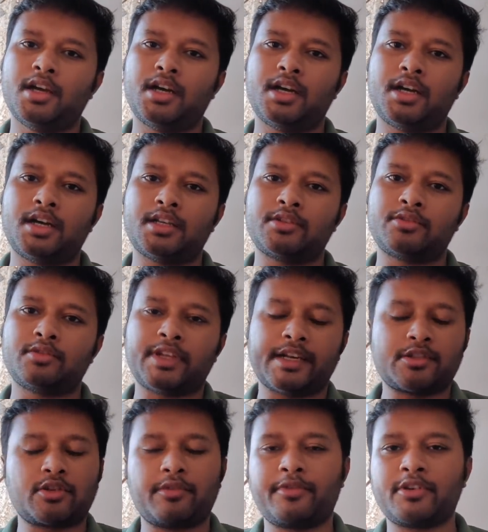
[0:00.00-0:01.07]
Uh, so
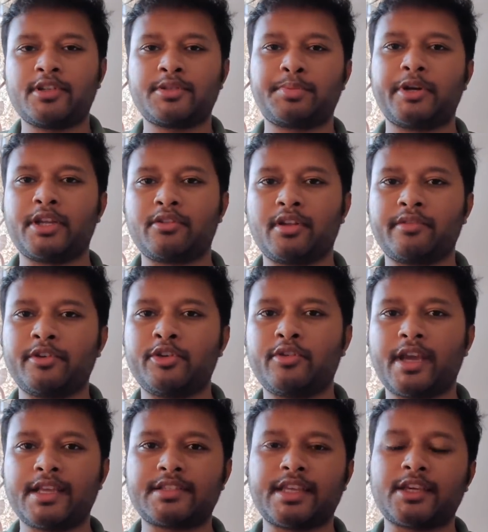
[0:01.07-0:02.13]
that's all for this particular video,
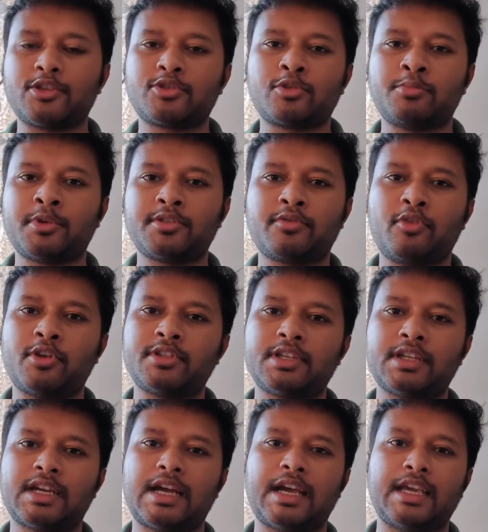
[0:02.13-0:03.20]
guys. Thank you so much for
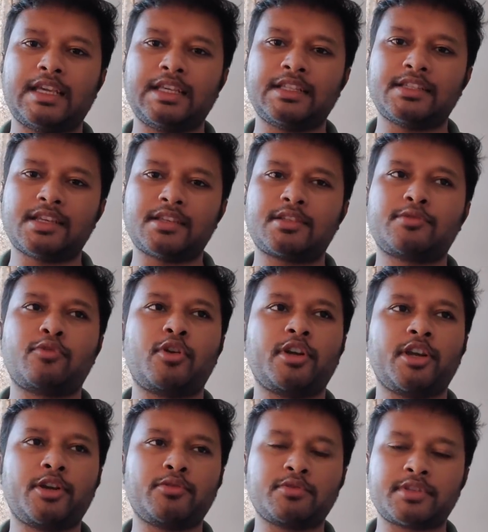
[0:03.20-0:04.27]
watching. I just
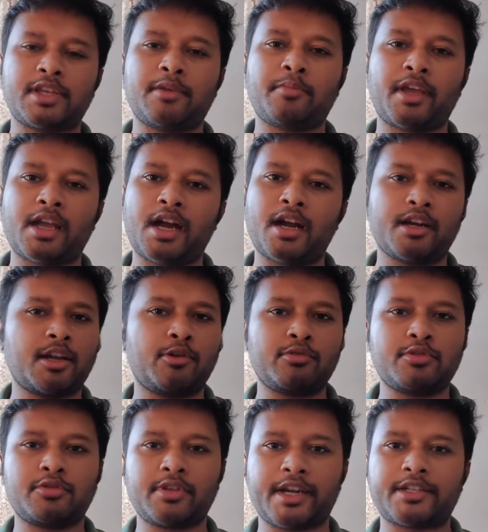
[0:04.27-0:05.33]
wanted to say my heart
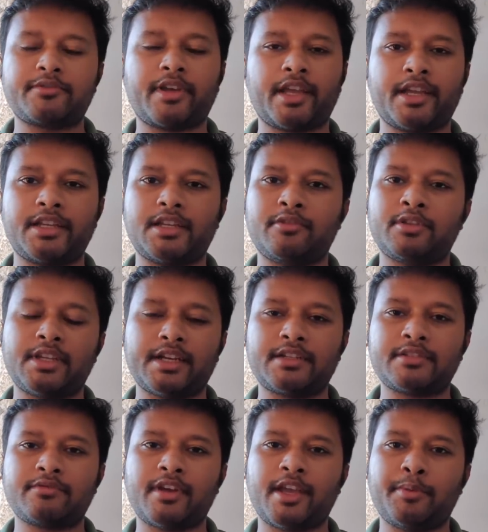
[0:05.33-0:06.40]
out, so that's why I
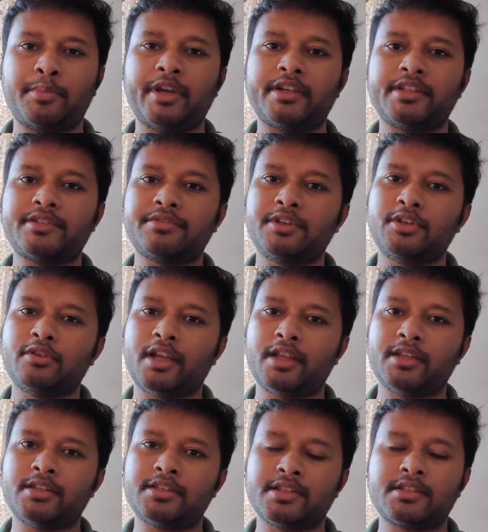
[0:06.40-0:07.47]
that's why I made this video.
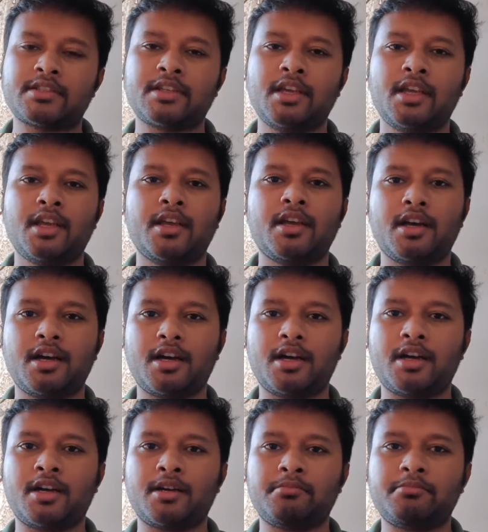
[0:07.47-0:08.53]
I just
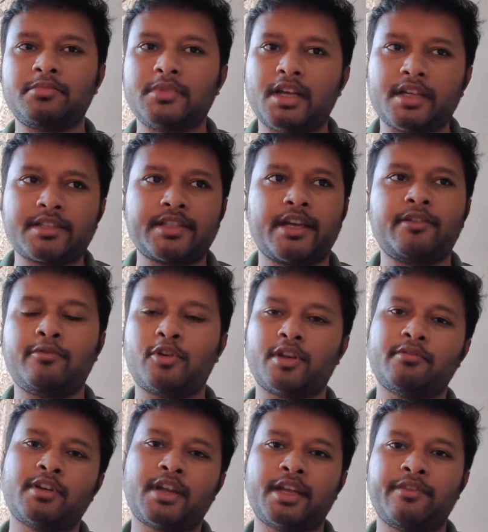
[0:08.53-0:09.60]
uh, said
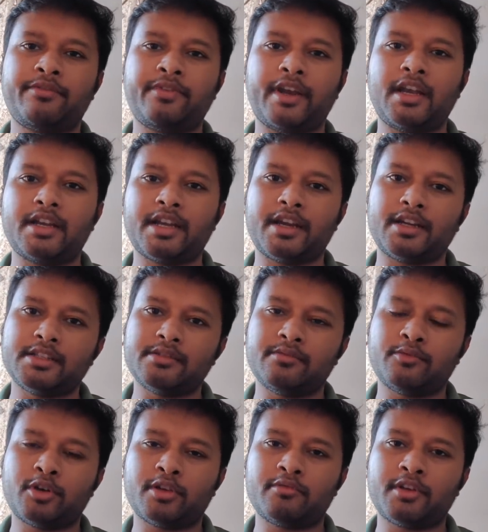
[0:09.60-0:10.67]
whatever I felt and
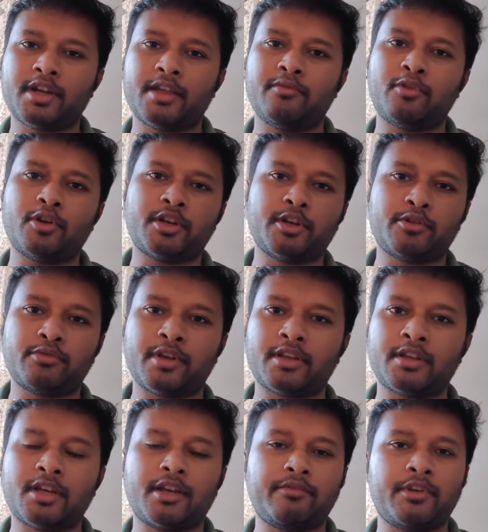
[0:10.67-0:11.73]
whatever I wanted to
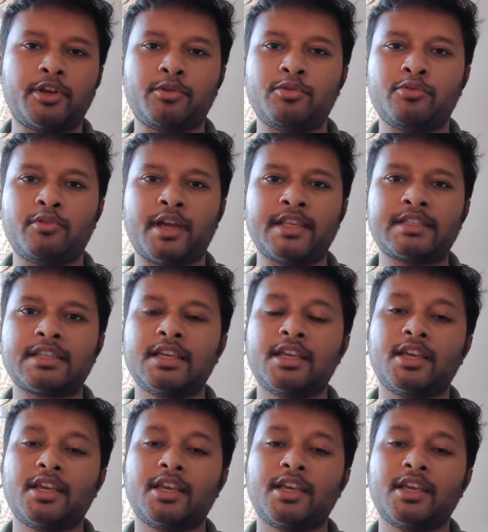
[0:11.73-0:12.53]
convey to you guys.